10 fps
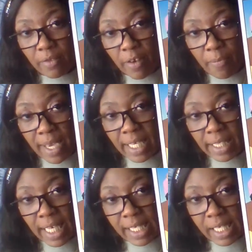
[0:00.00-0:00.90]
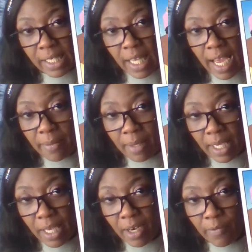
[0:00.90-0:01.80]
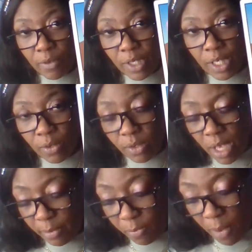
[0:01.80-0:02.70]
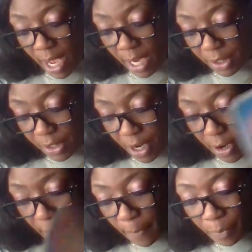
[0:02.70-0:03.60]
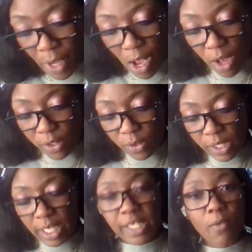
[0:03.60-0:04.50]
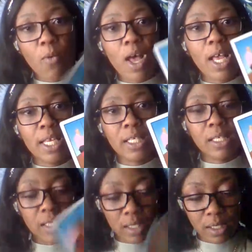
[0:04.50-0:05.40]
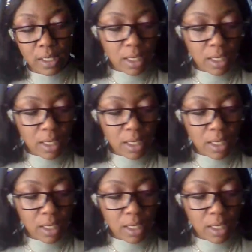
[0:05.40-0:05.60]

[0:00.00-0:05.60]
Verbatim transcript: they're making things in alignment here if you see those cups behind her also six of wands